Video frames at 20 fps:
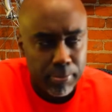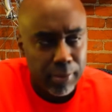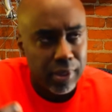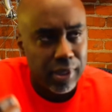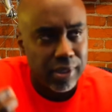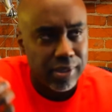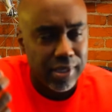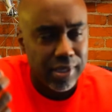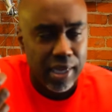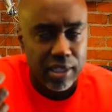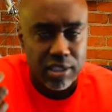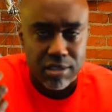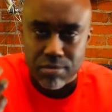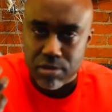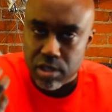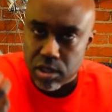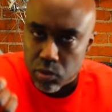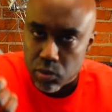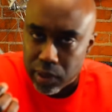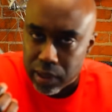It's got some
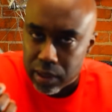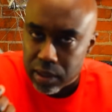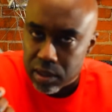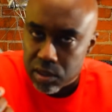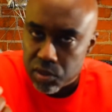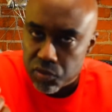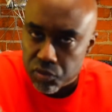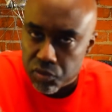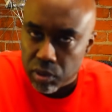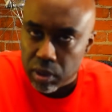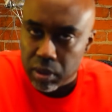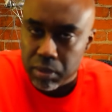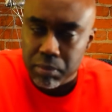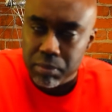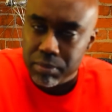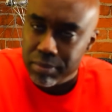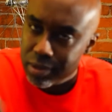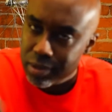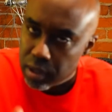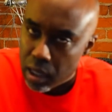sweetness
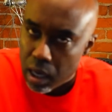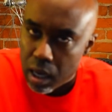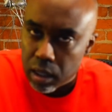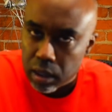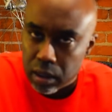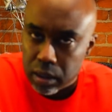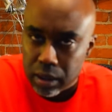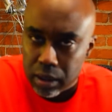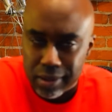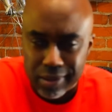from tonka.